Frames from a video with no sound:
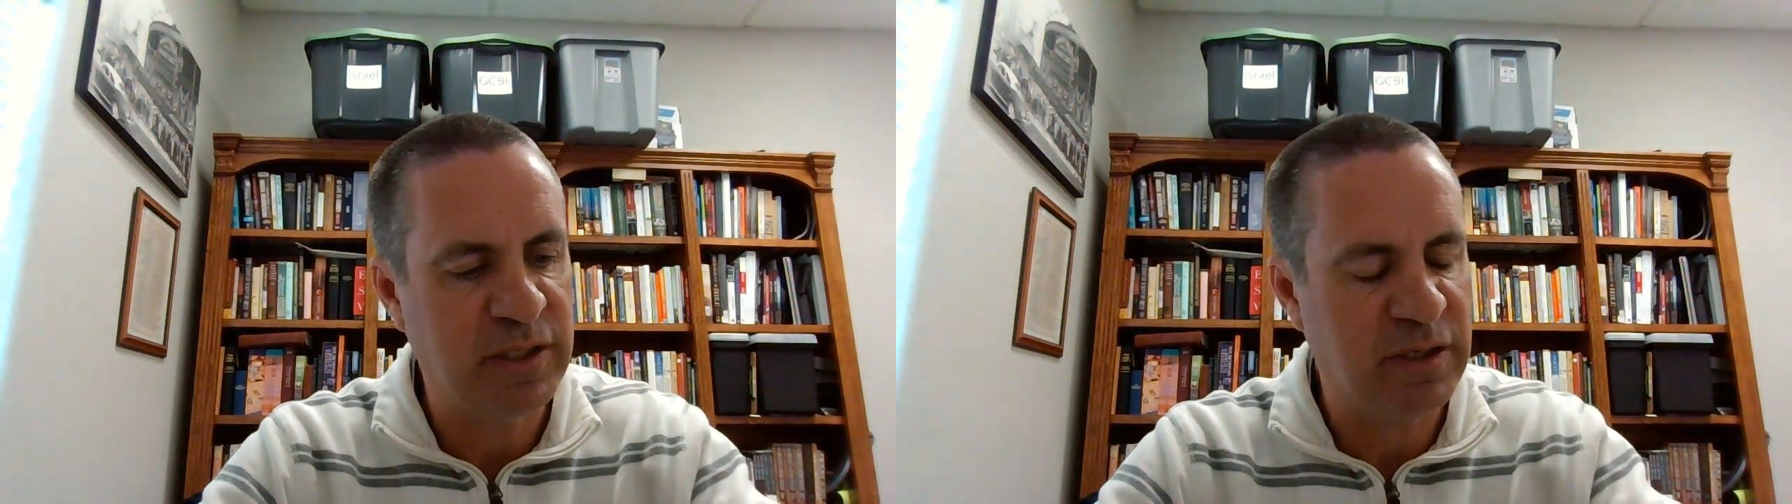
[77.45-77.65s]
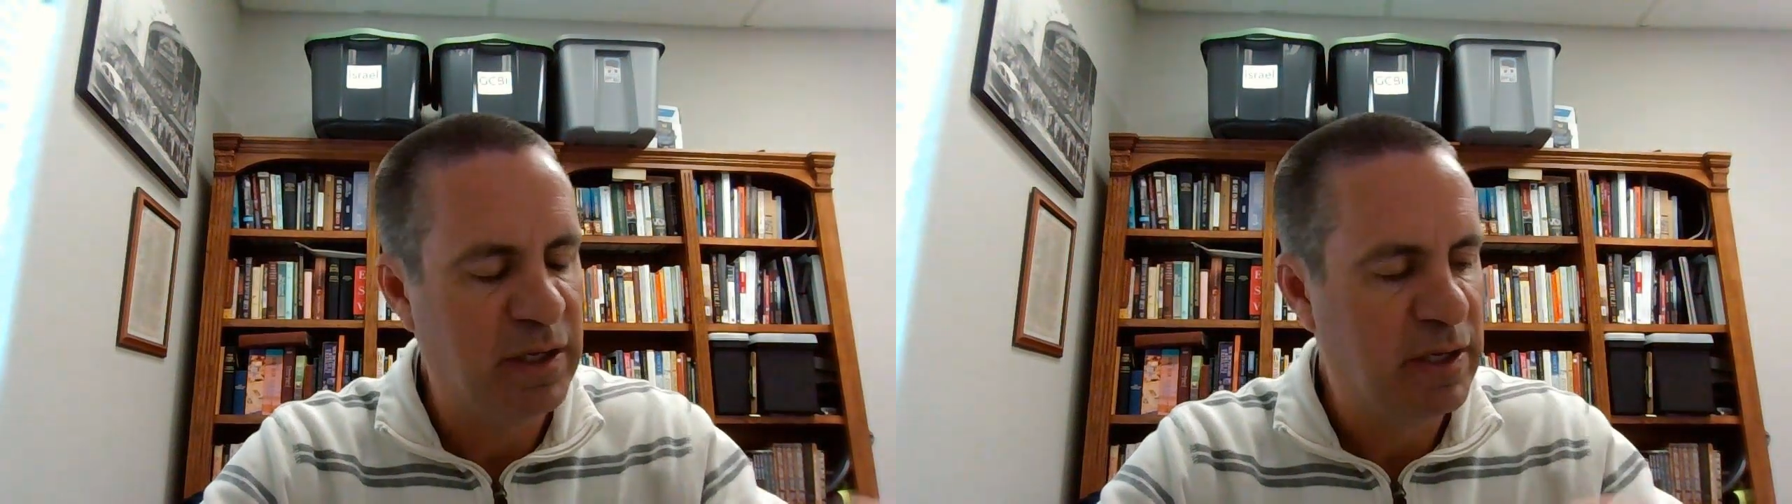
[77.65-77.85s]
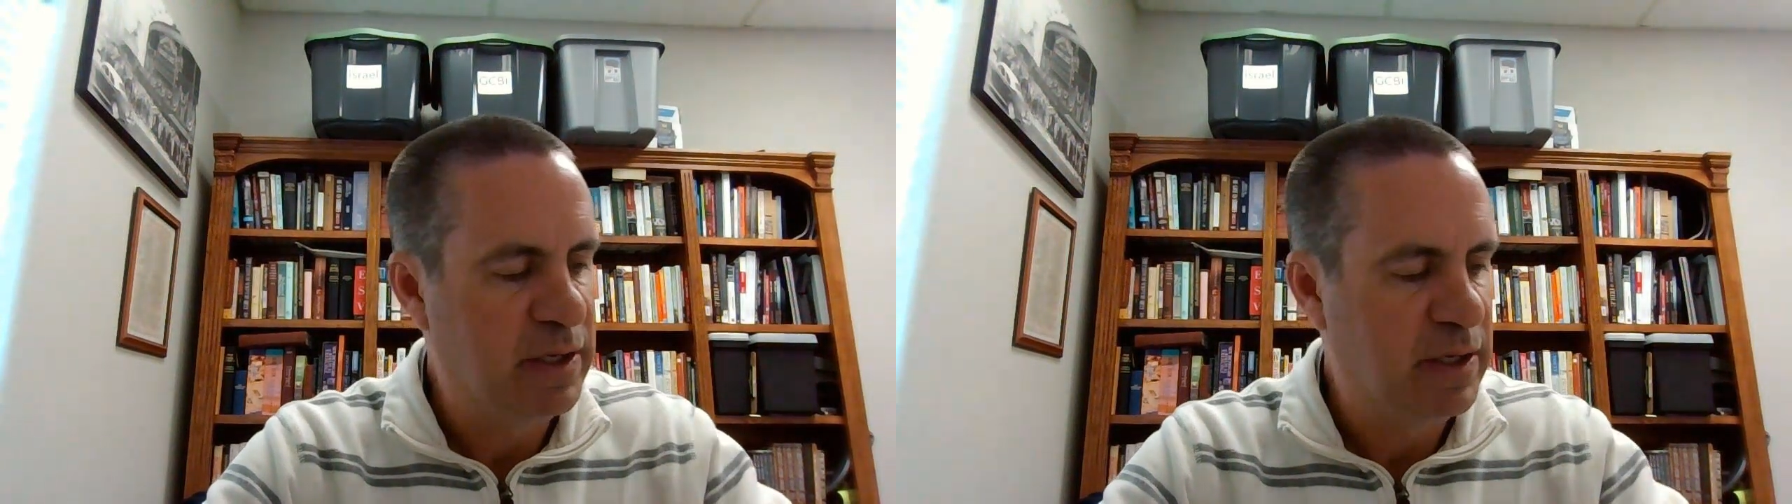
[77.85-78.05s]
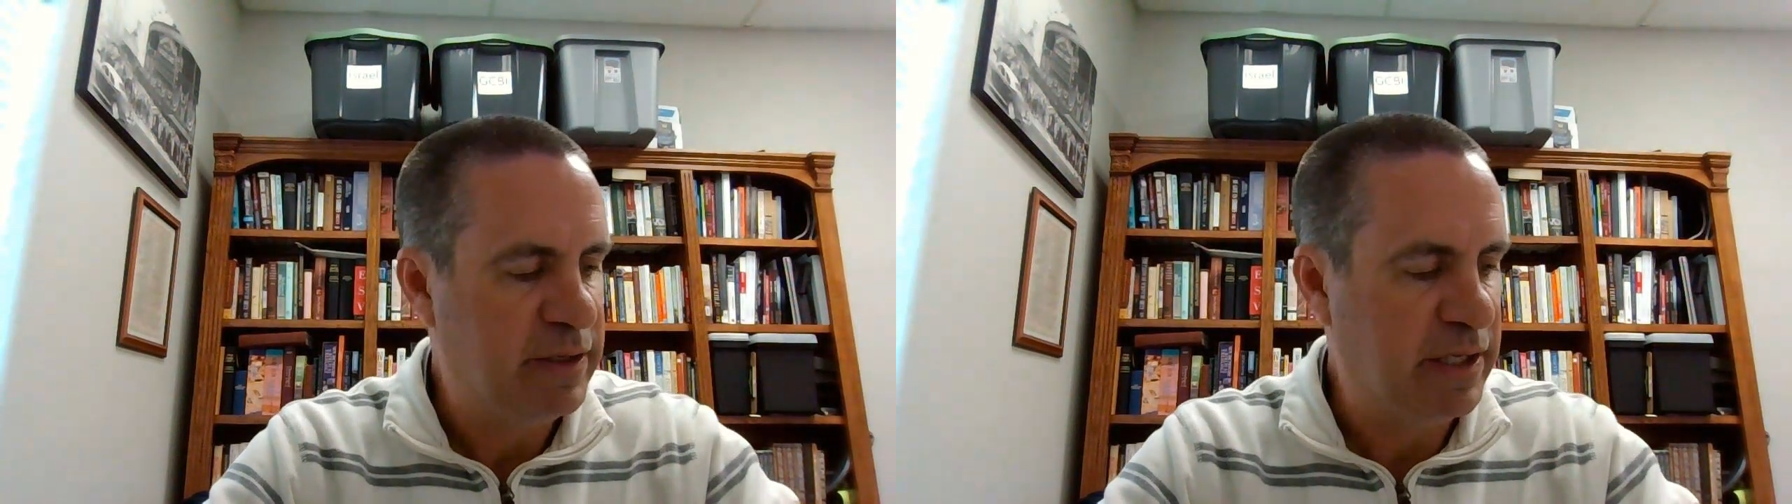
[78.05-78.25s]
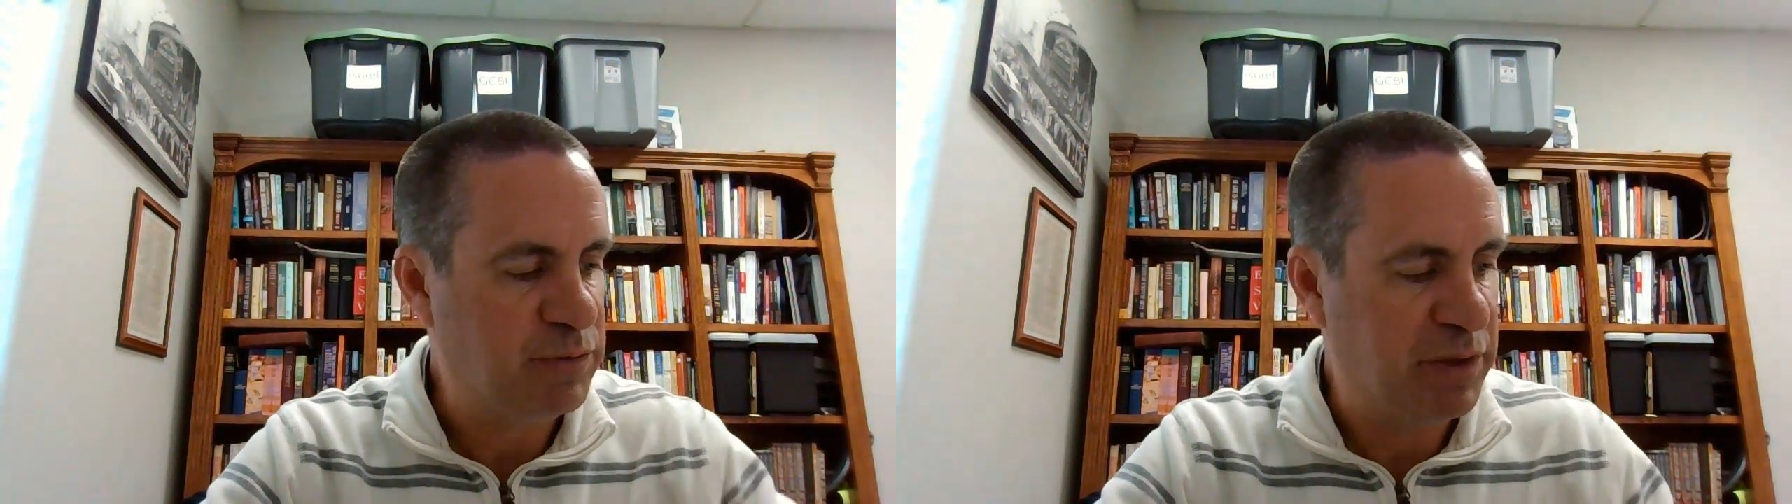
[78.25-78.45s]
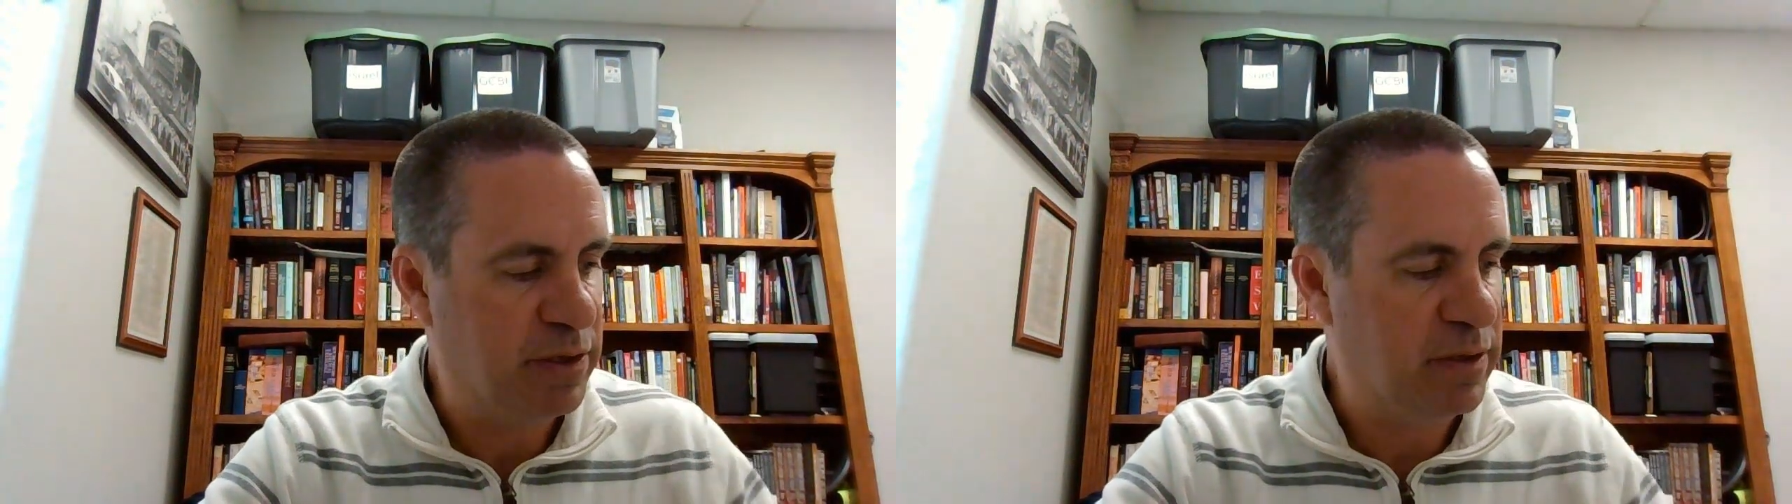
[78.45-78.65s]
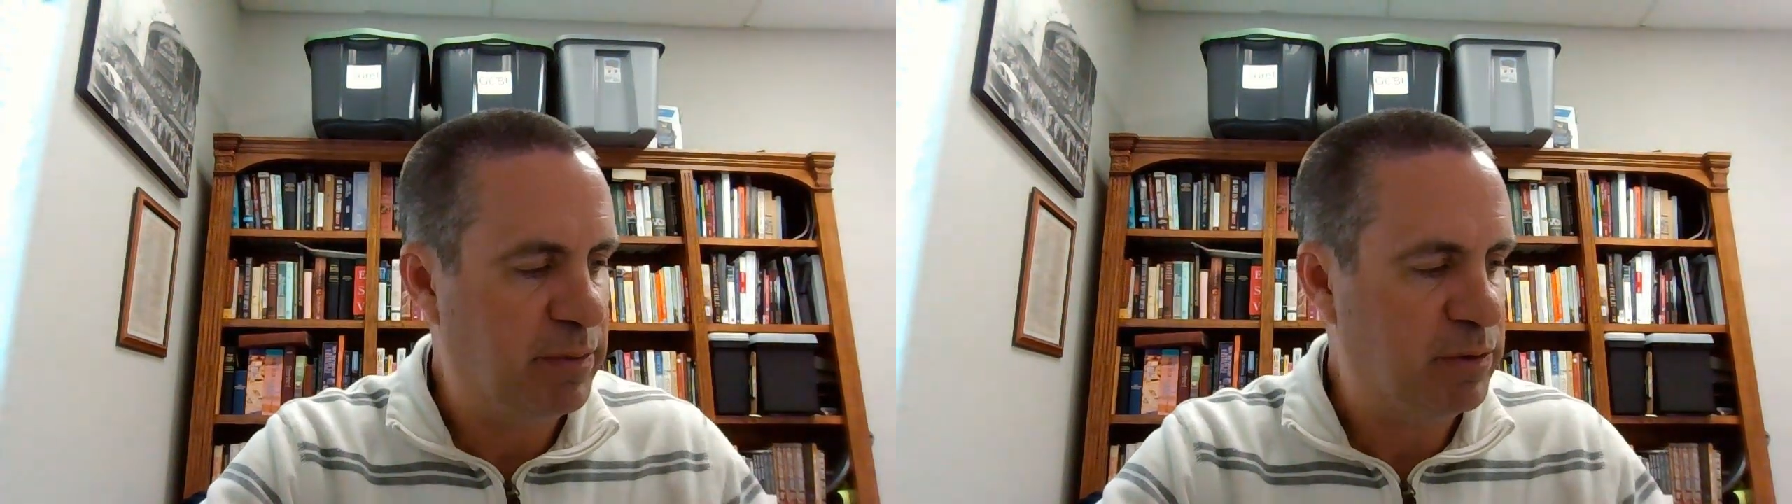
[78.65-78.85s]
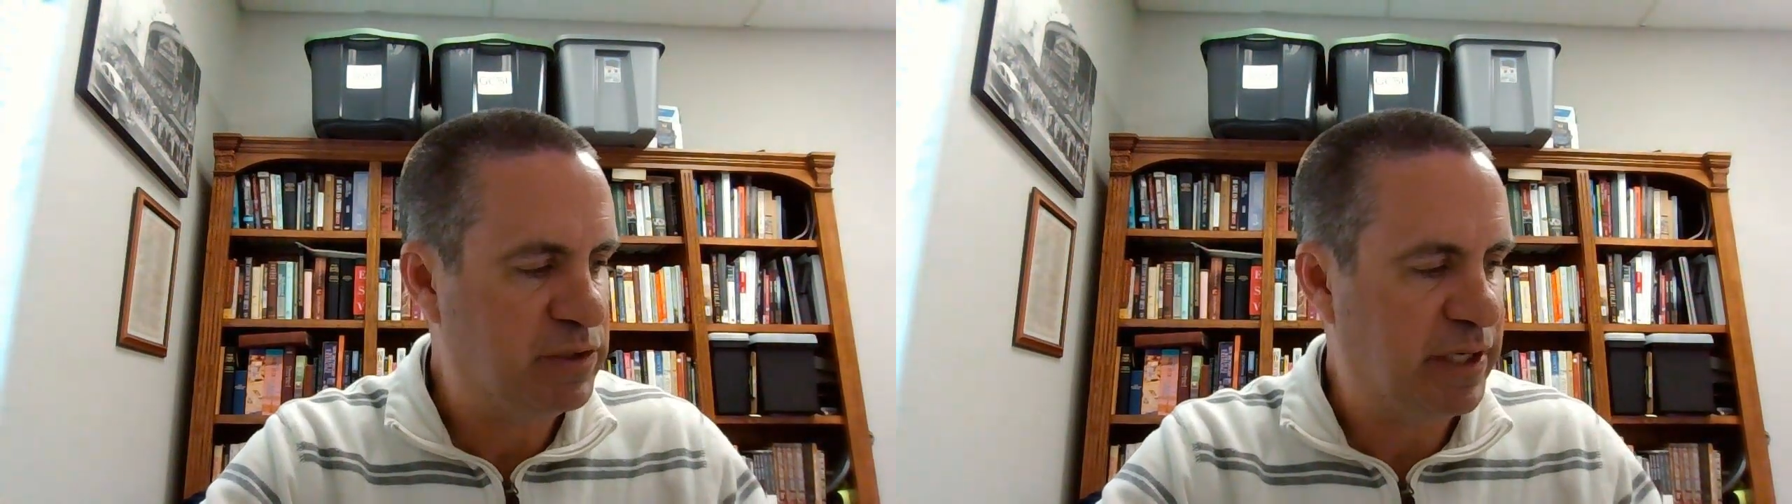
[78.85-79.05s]
And that's when they're in
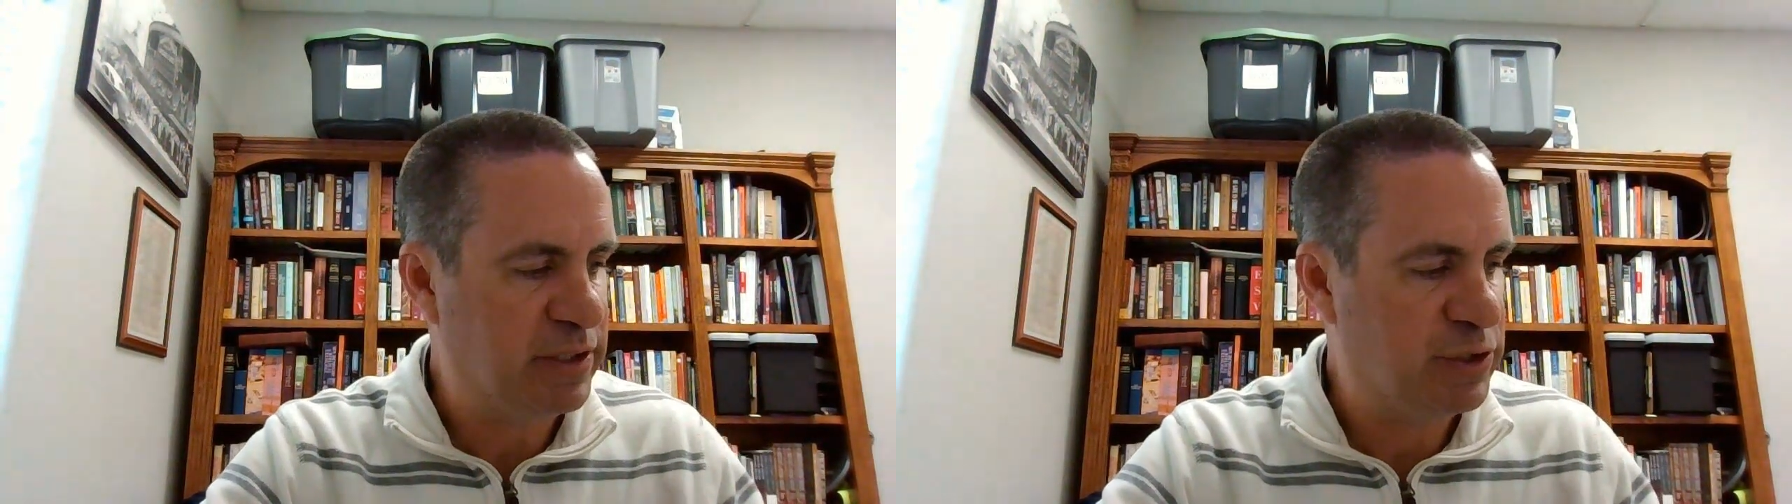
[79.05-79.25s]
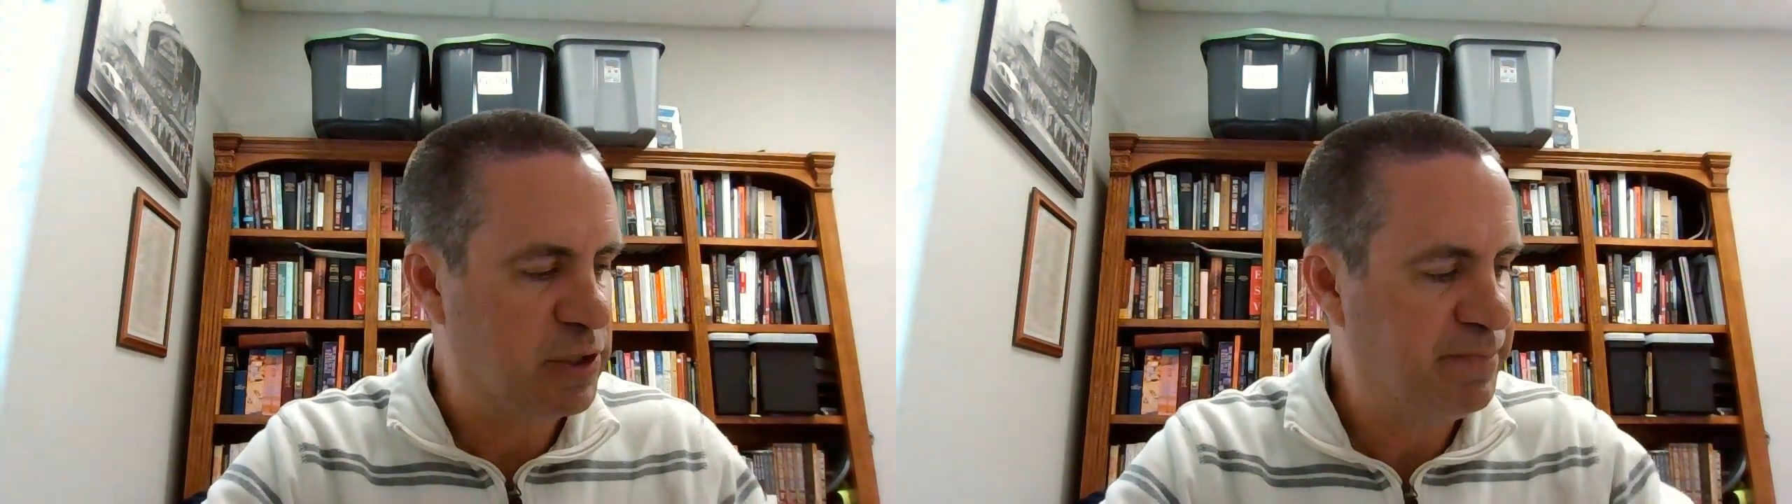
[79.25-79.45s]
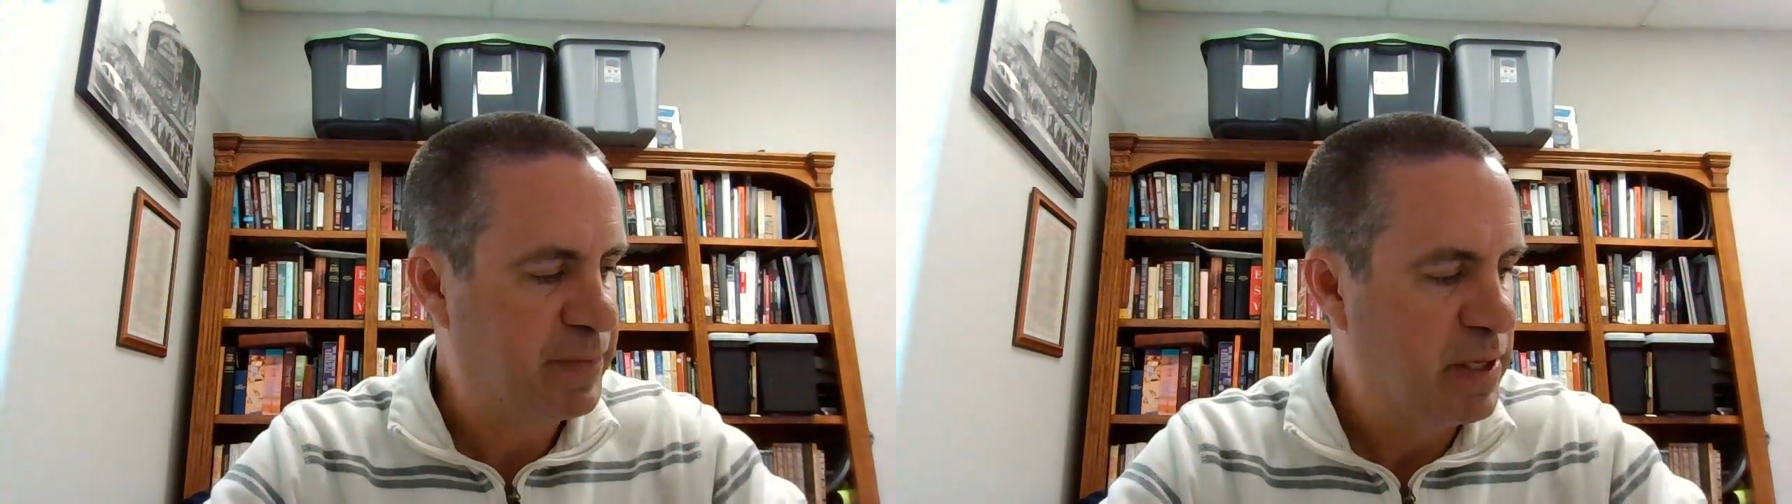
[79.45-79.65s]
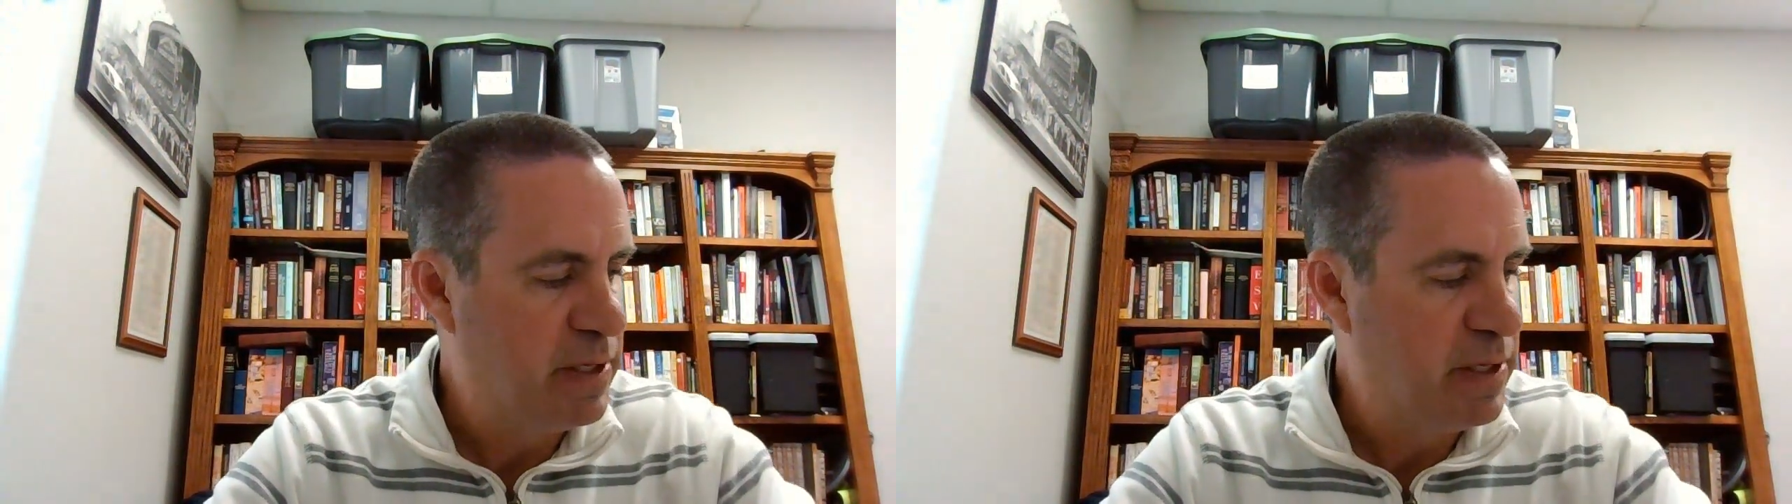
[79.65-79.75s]
the most danger.